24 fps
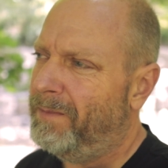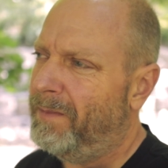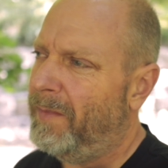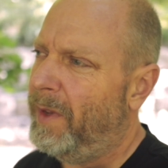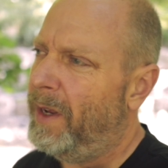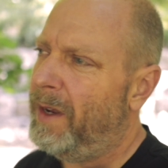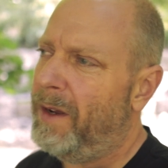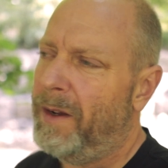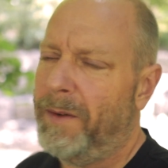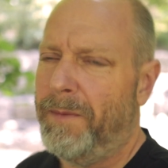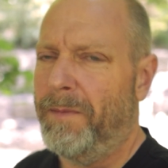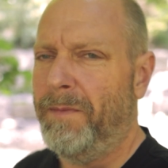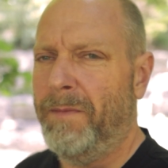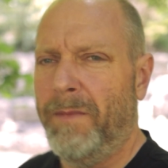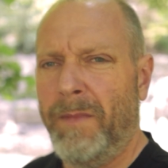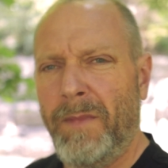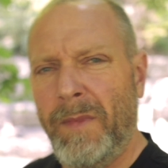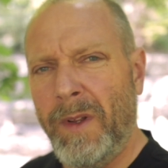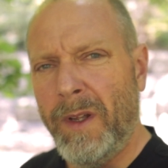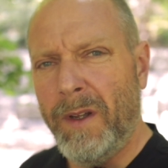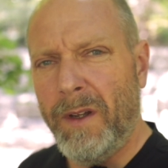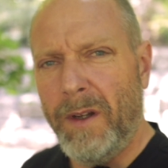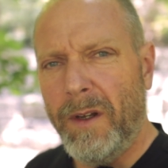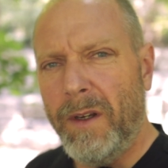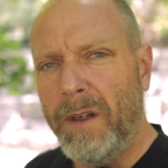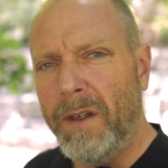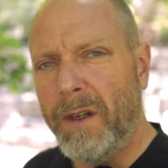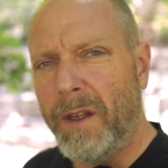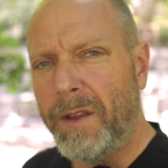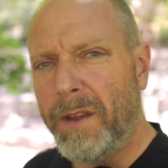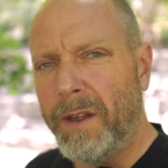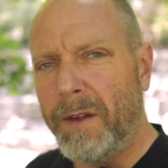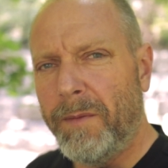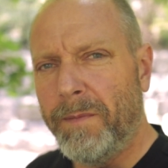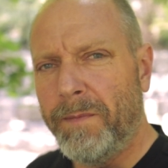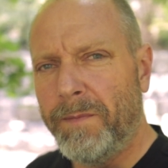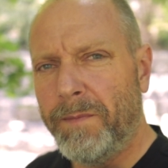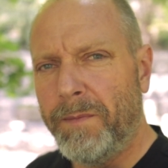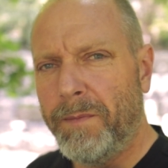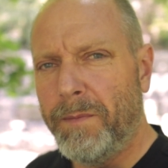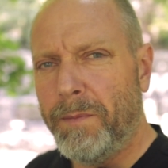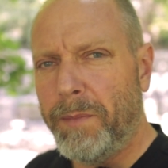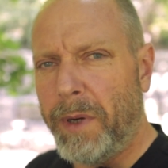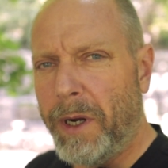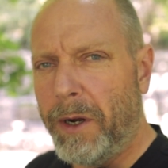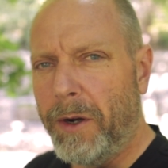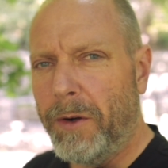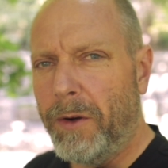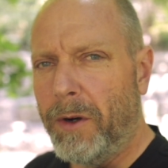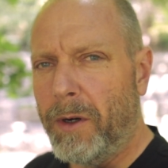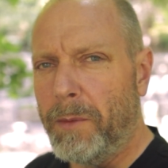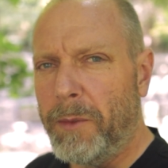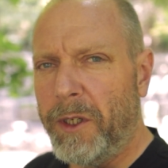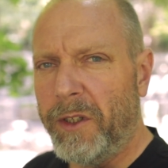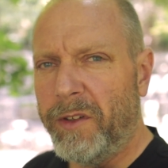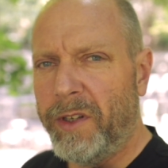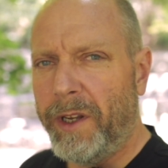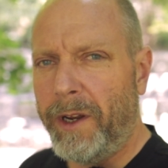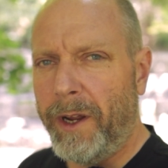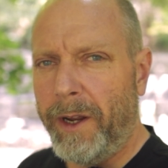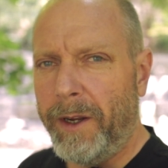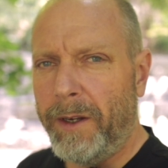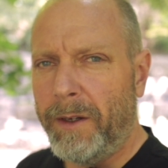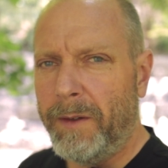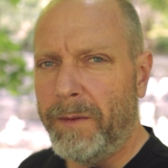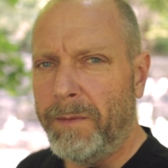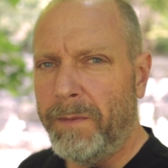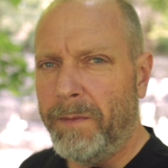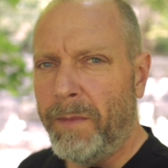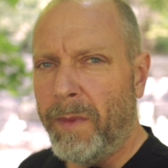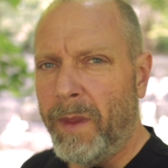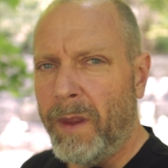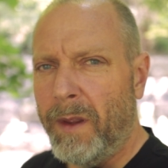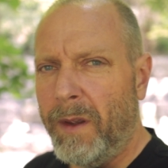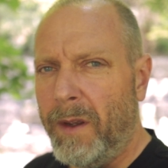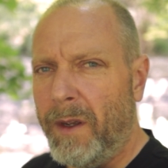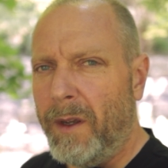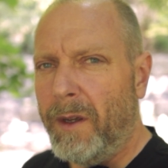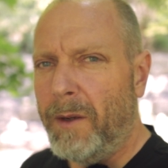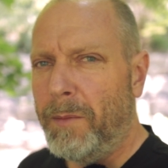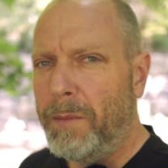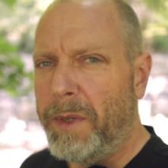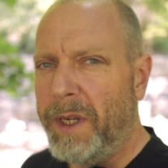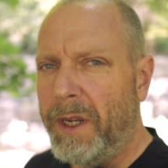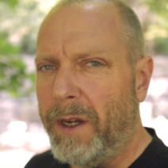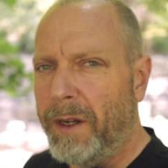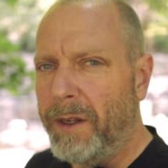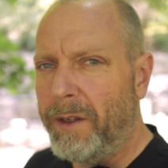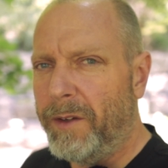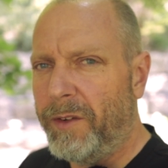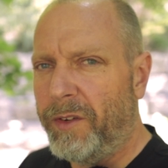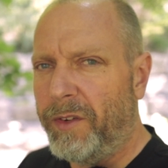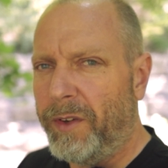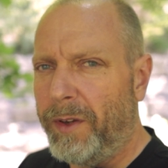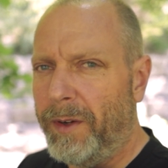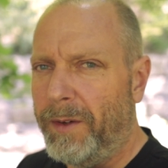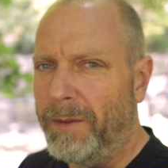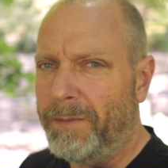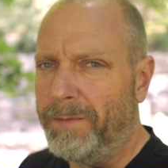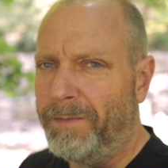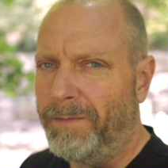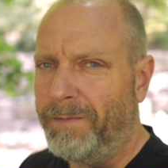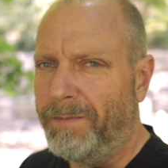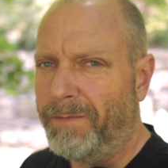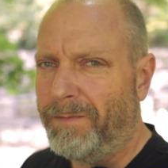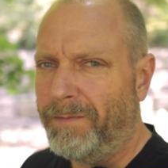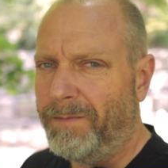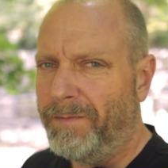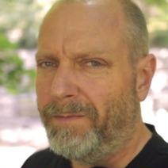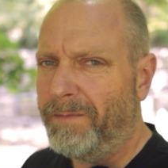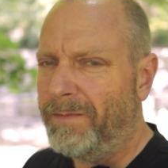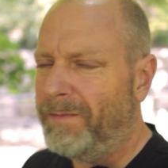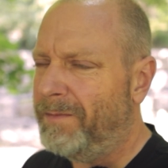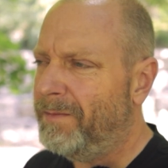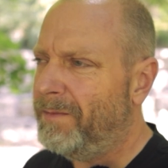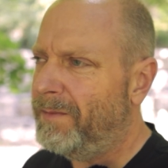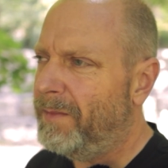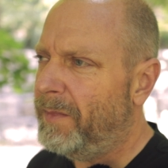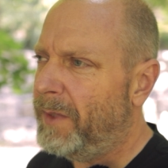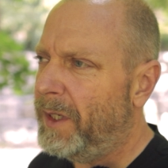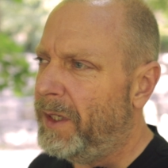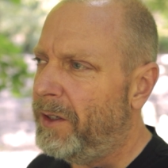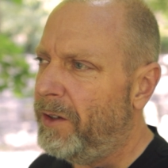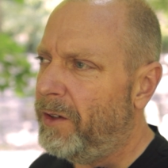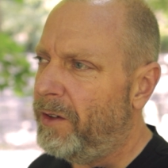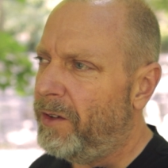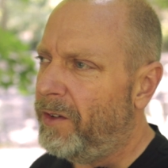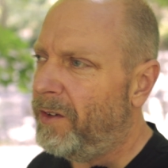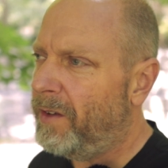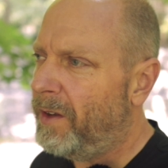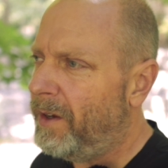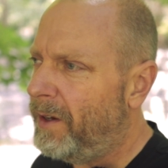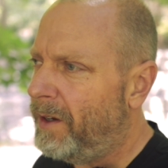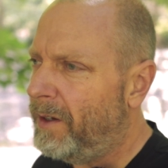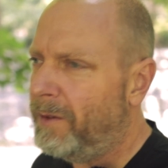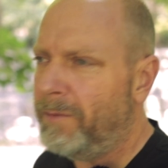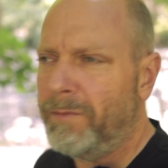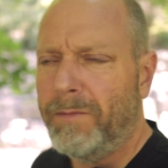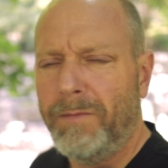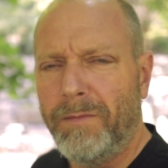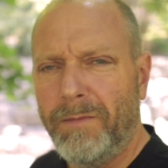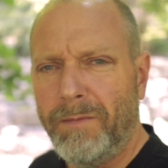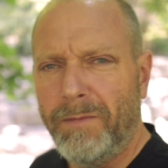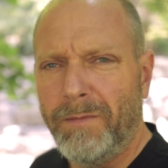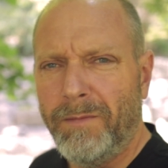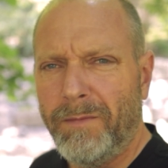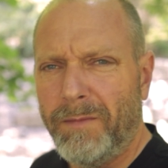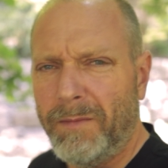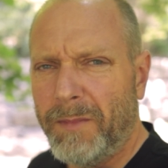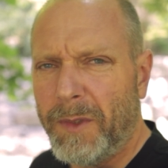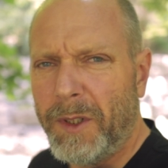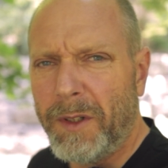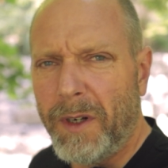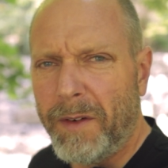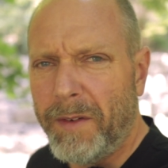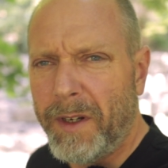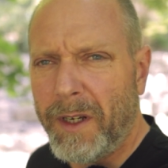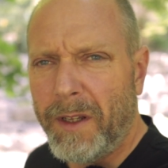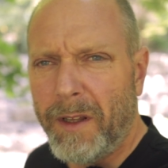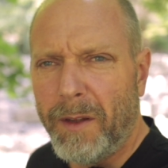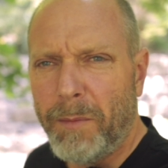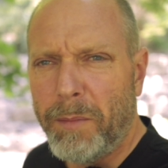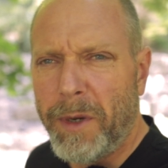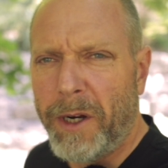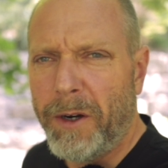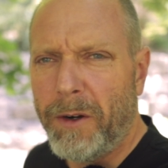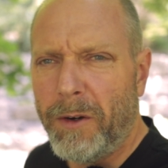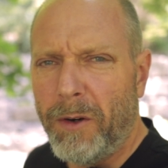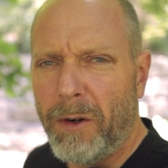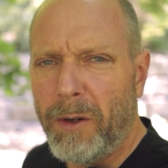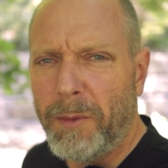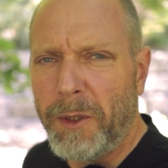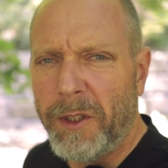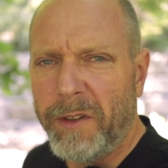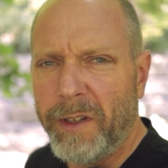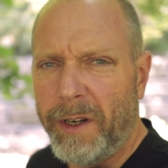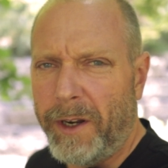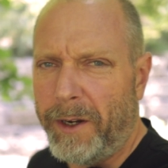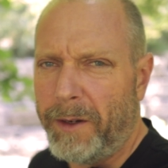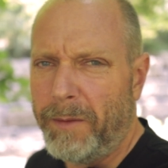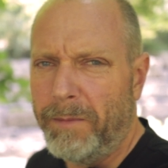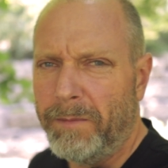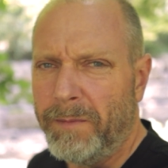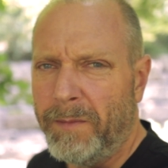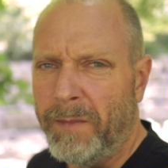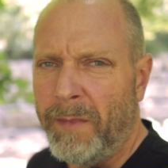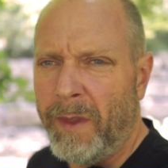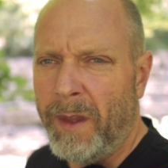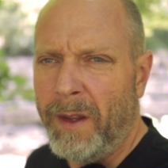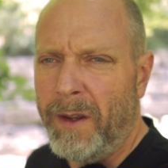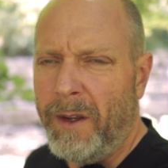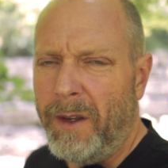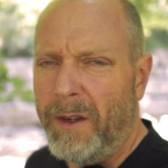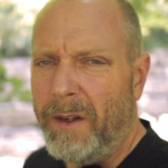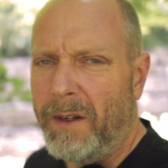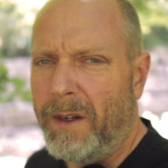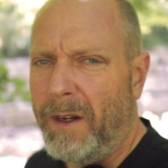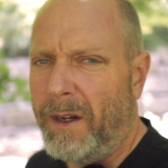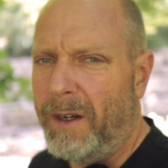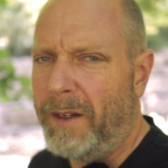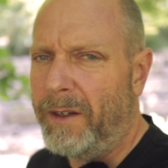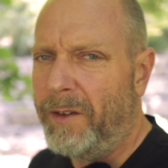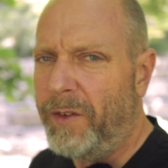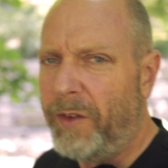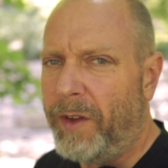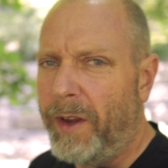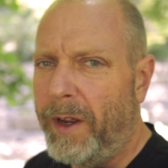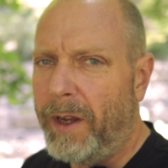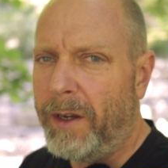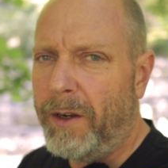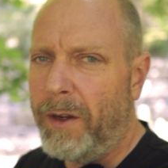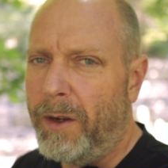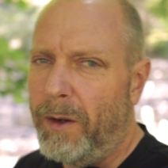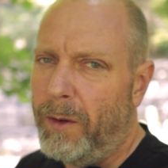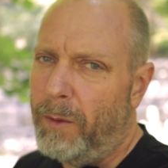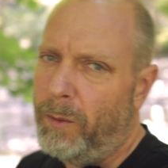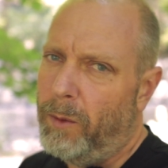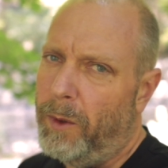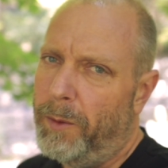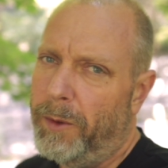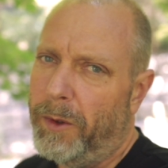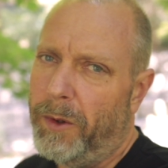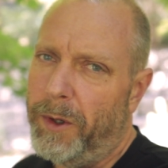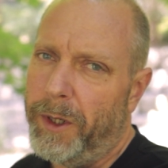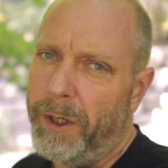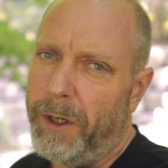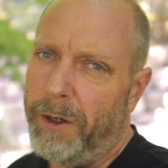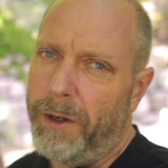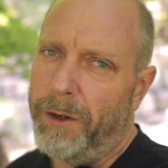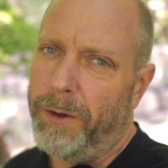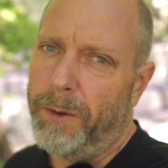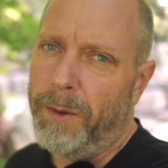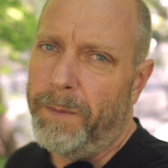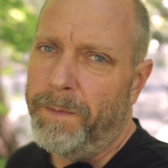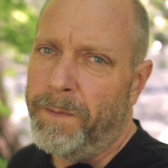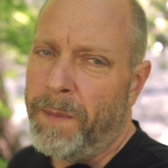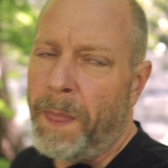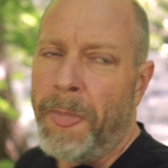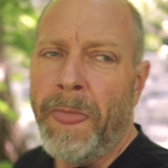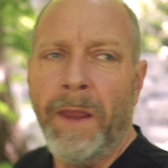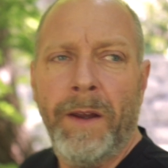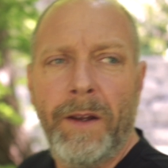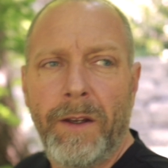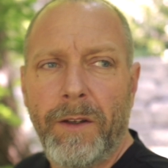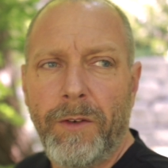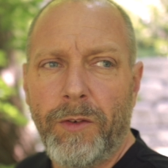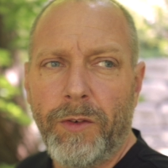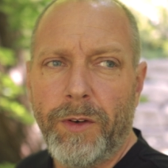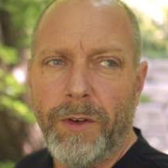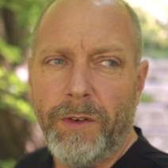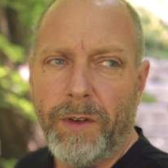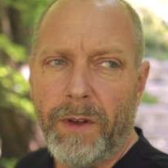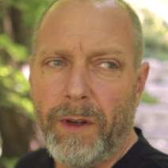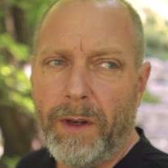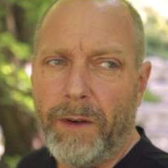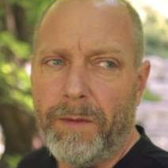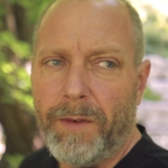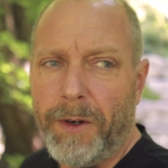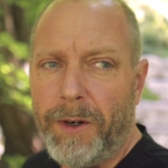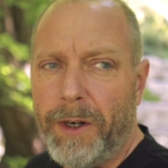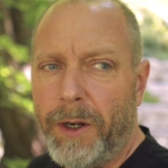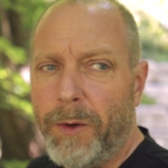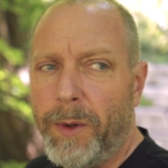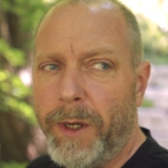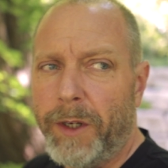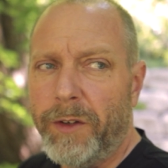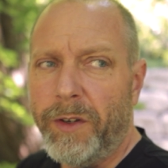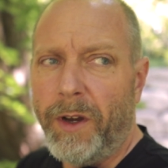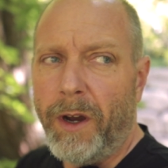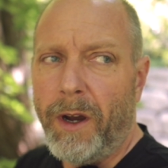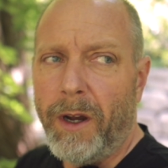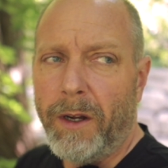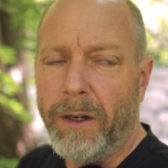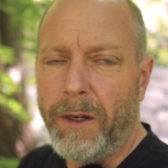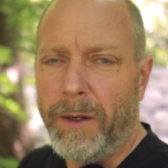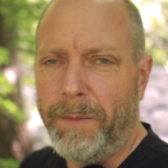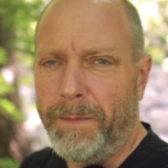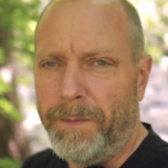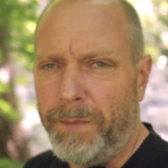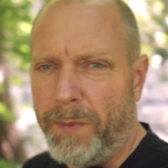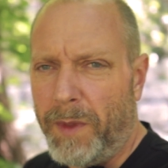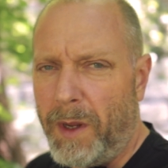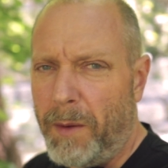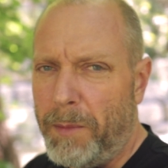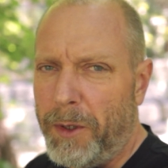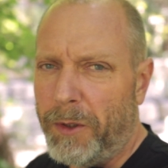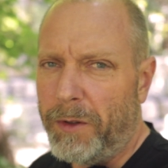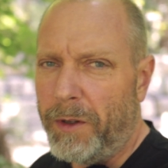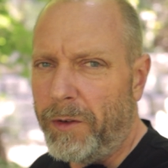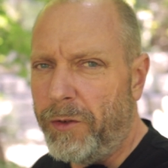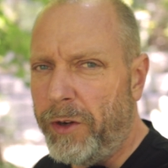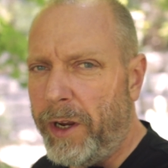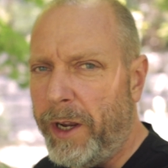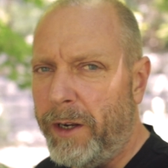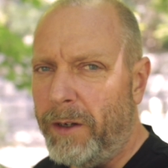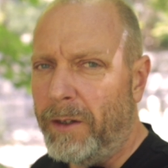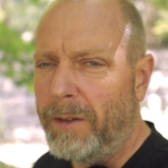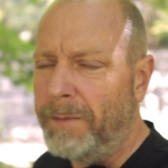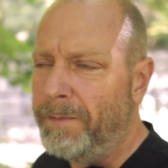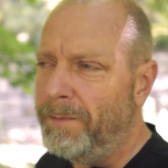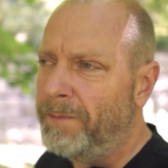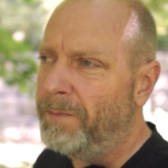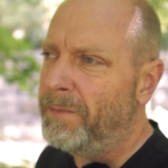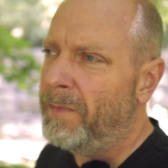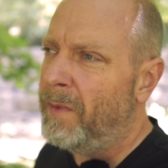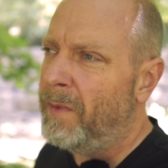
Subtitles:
yeah, nothing paranormal today because I don't have anything paranormal today. Instead, what we're going to do is just a very quick talk about the channel